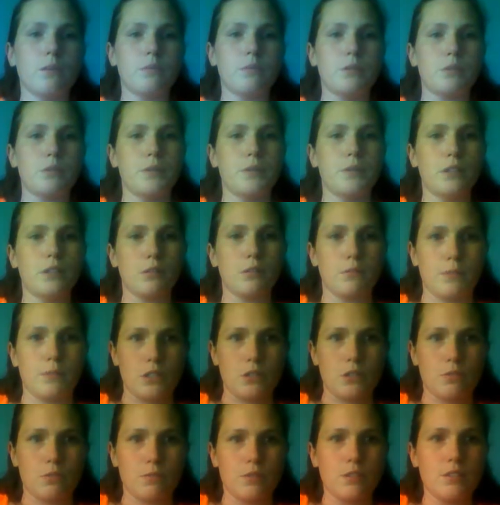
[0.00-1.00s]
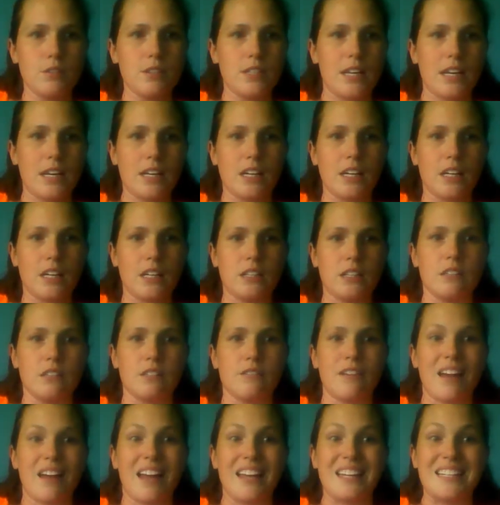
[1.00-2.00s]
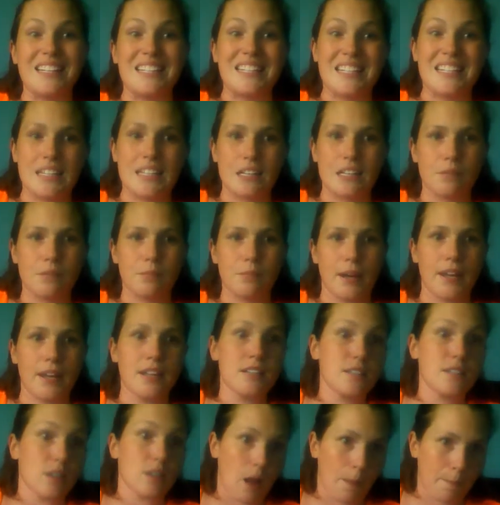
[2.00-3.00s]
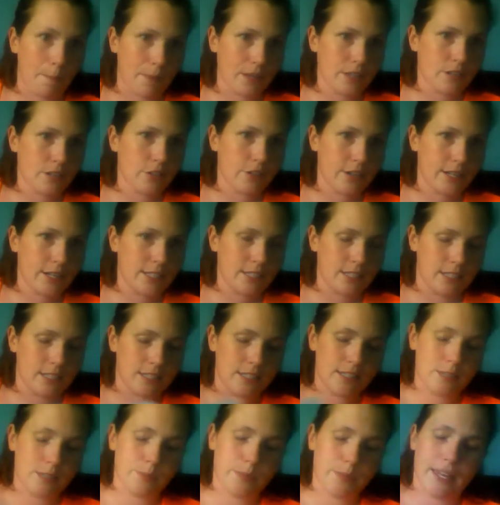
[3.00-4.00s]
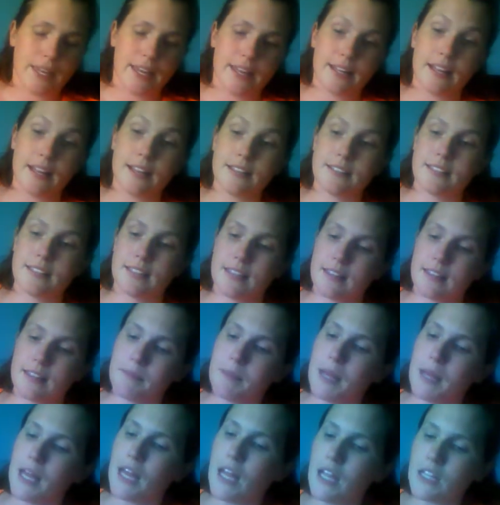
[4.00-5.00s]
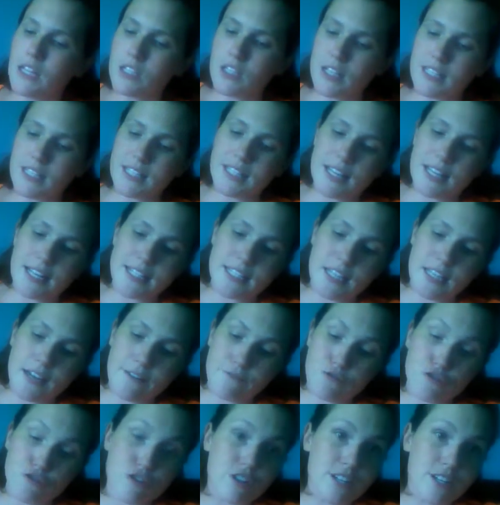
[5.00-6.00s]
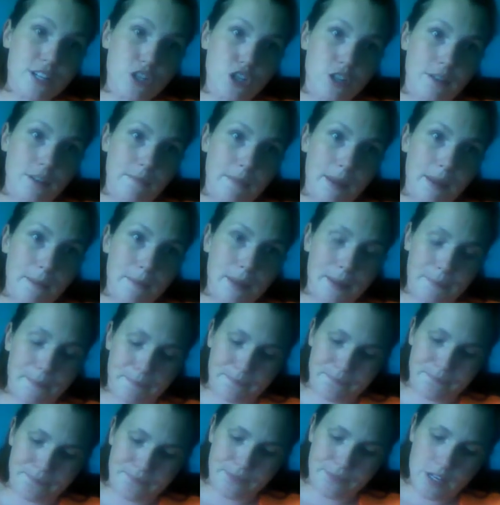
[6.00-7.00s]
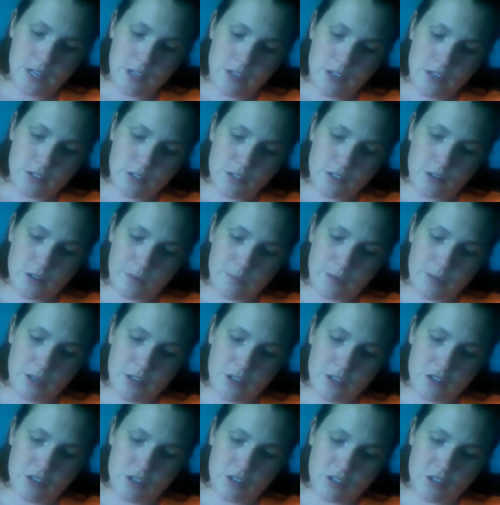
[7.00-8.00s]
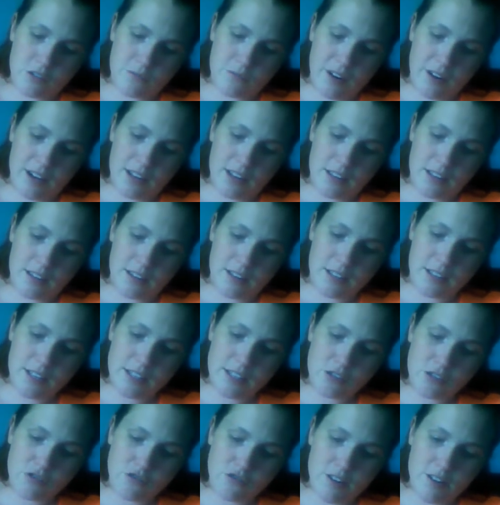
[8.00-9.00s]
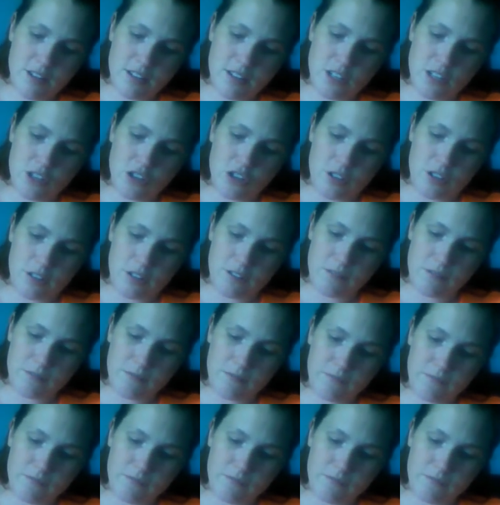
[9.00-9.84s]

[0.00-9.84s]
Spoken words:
was one of the rituals, that kind of idea, right? Topics are ideas. We cannot see them. So that's the idea of tradition, maybe. So I'm going to just write a little list, tradition.